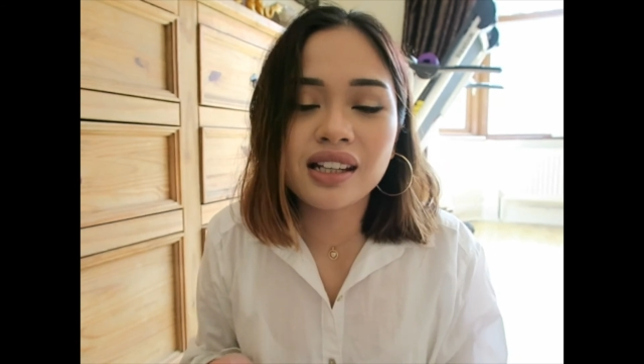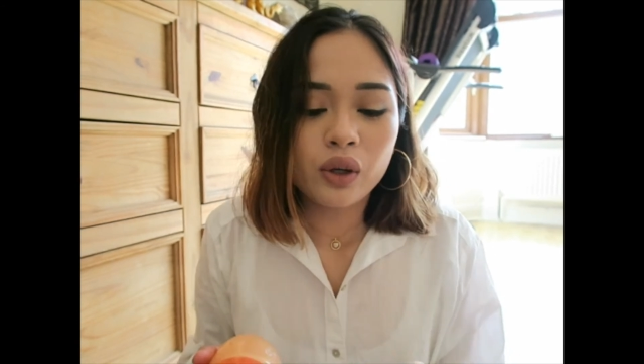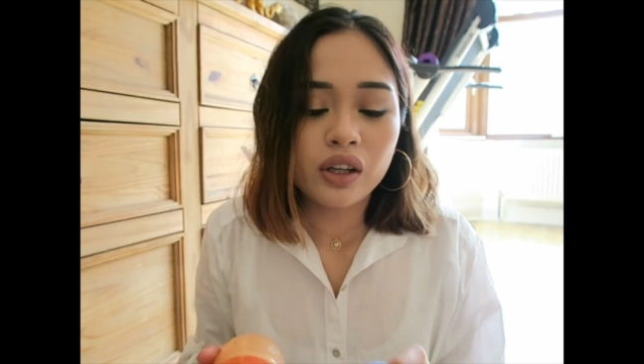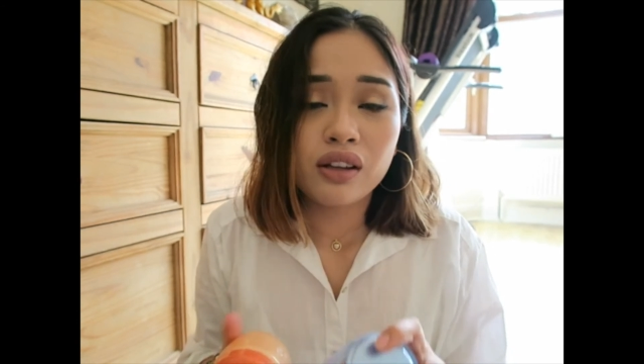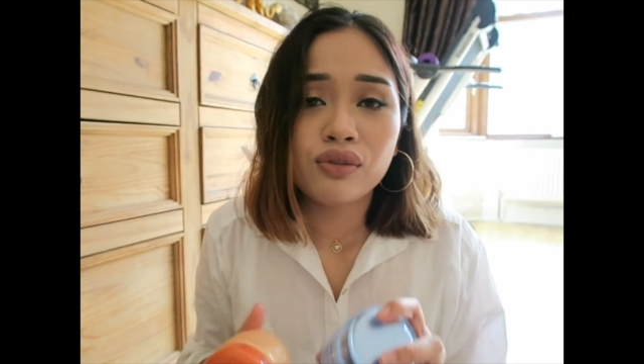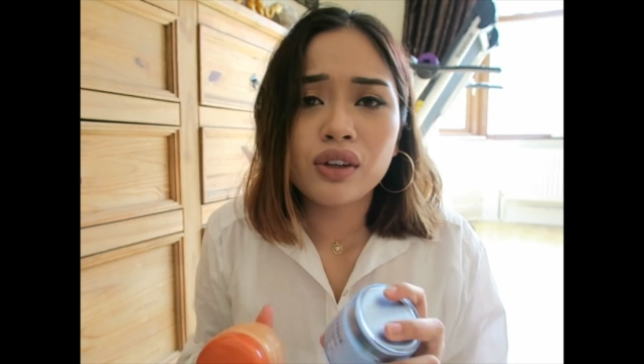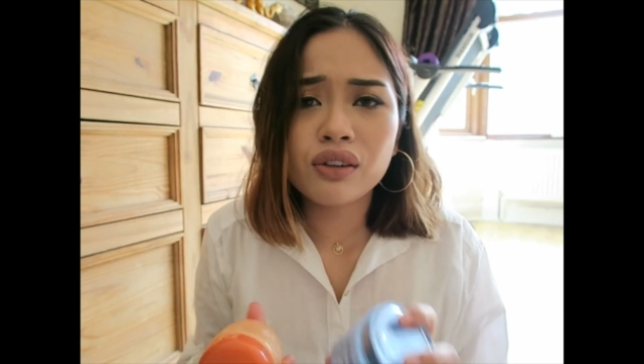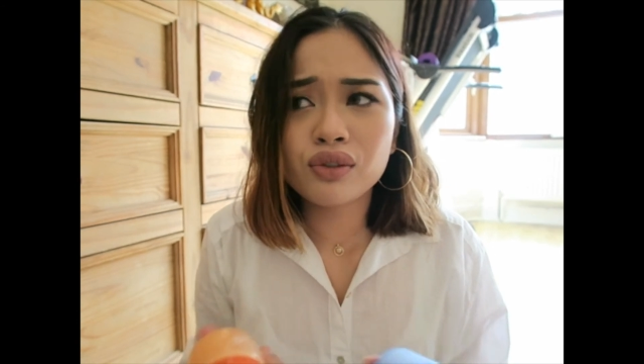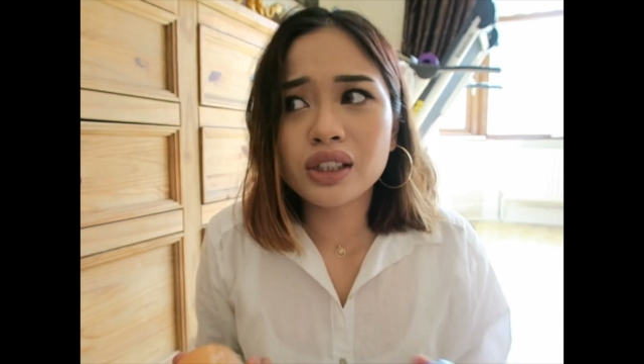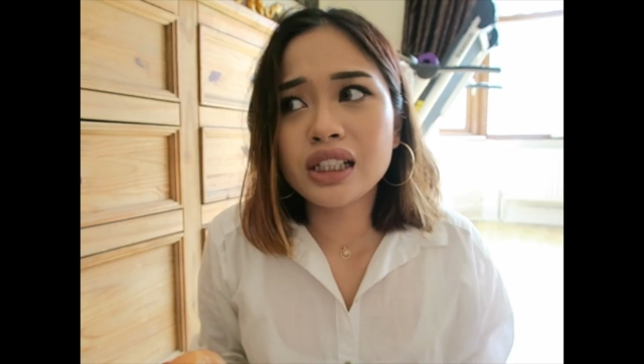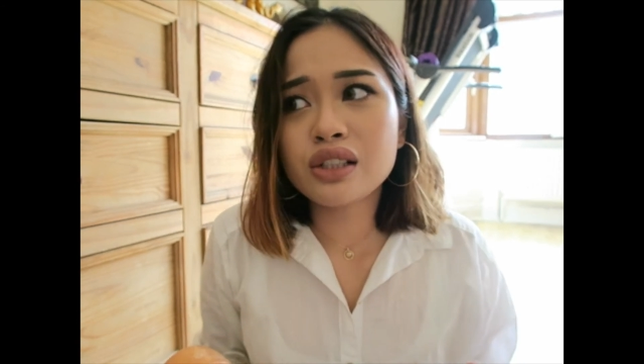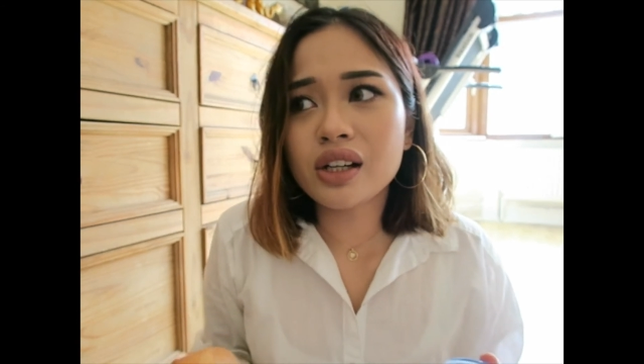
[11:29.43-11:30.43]
But if you have
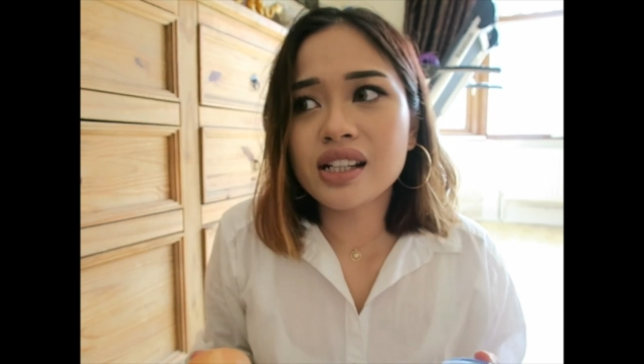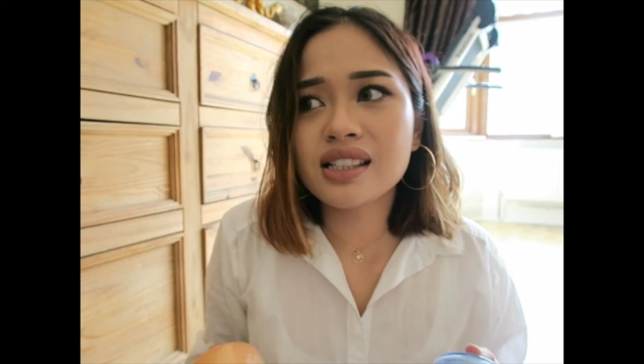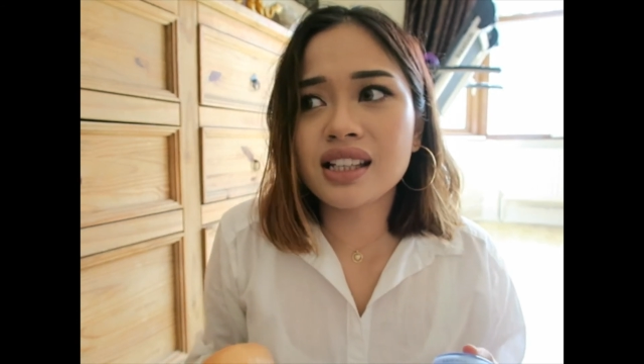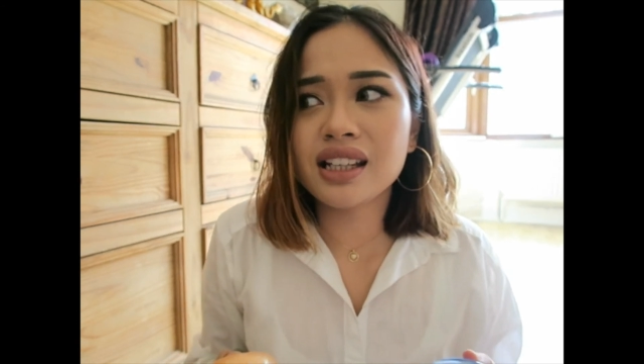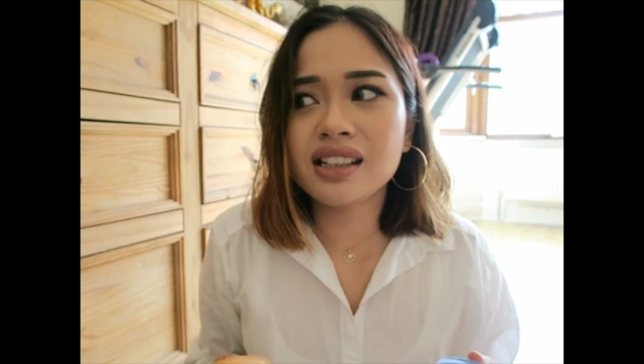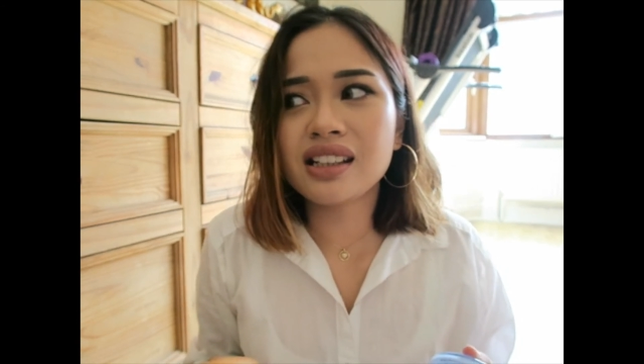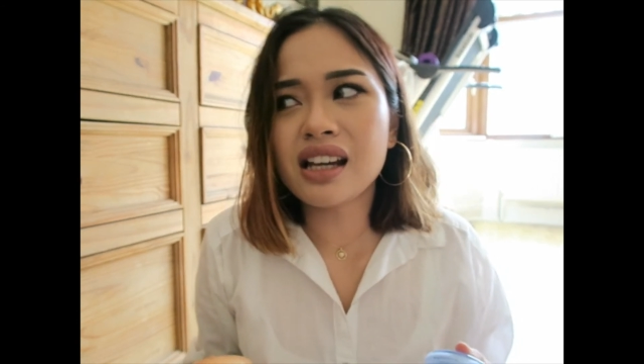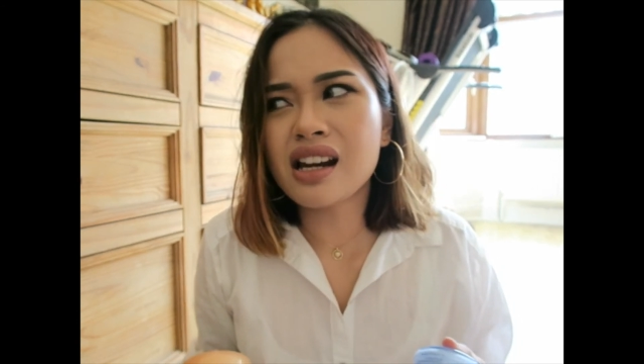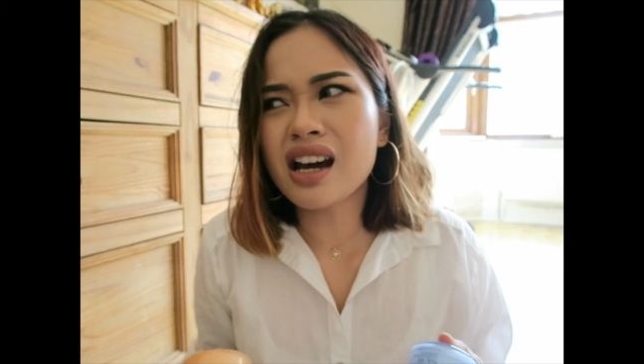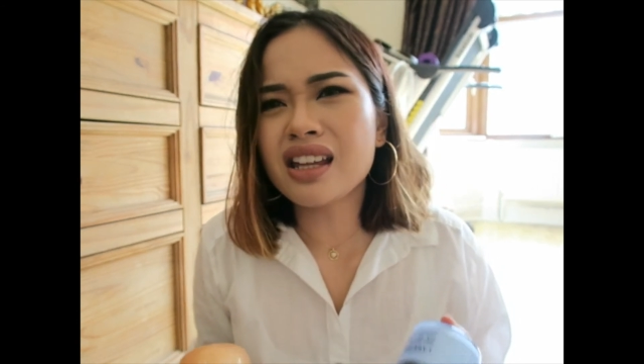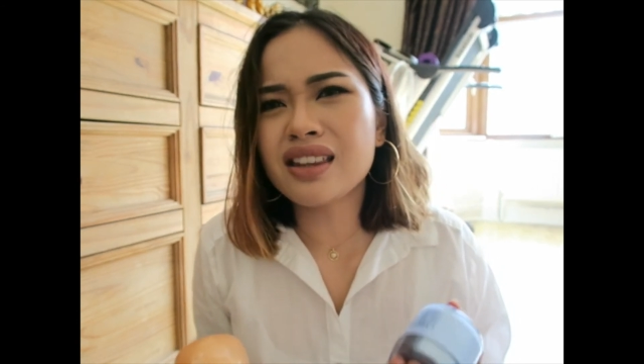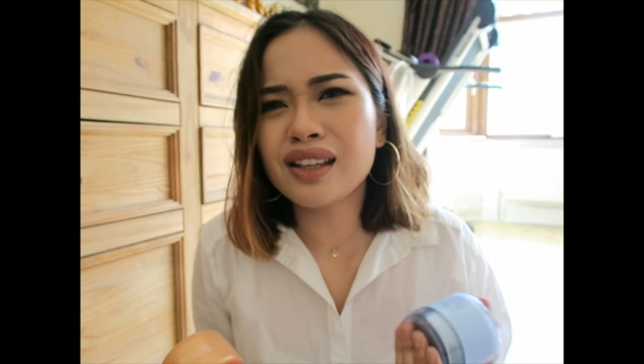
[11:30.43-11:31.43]
really dry skin, then
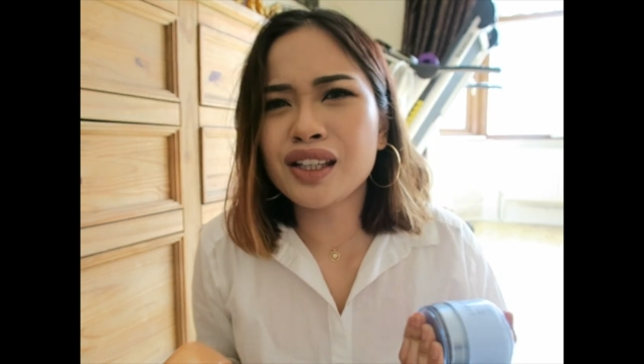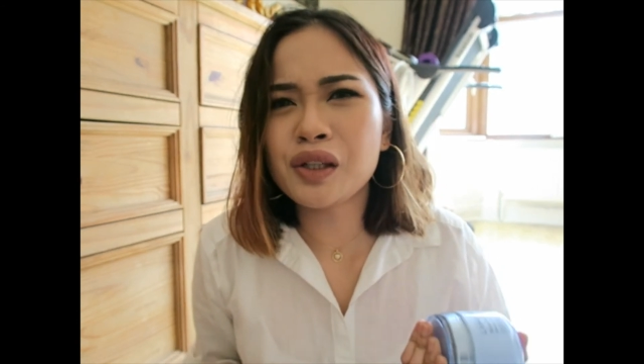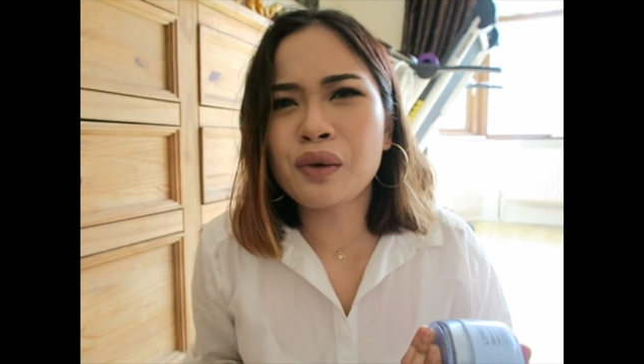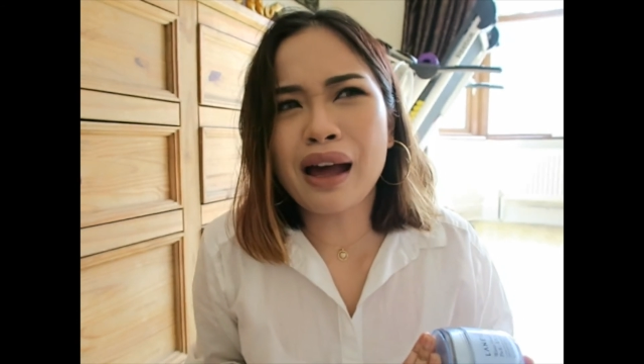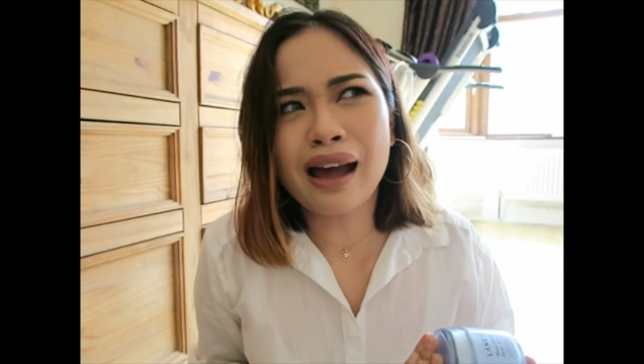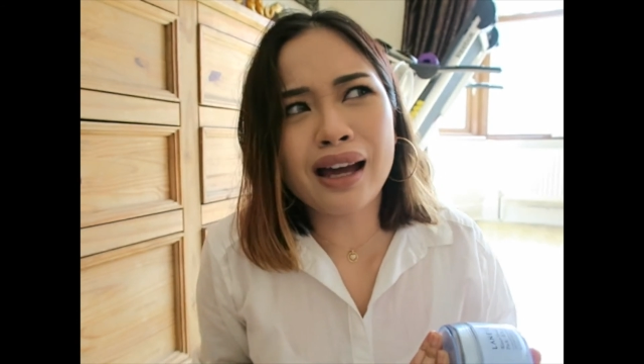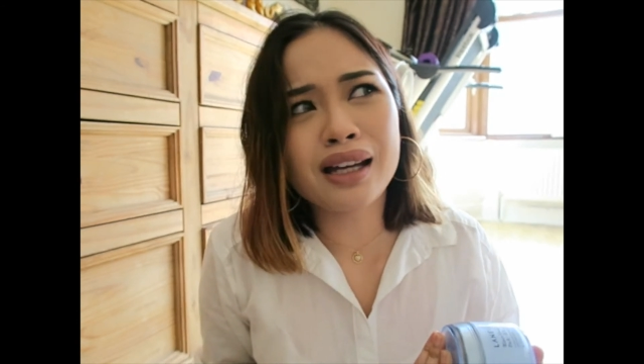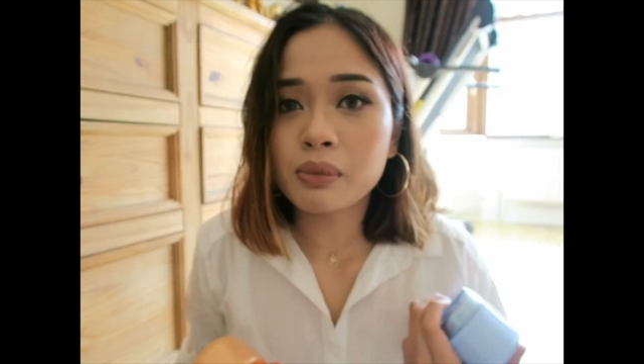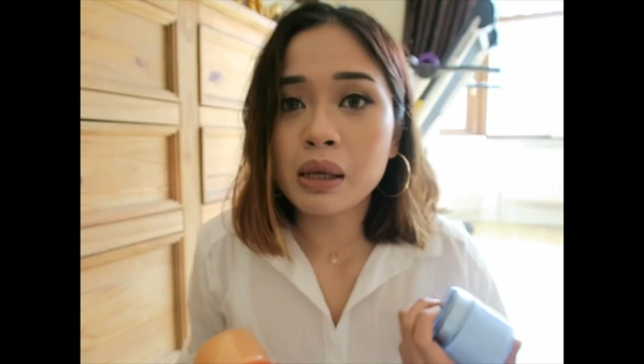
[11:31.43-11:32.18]
I think you can.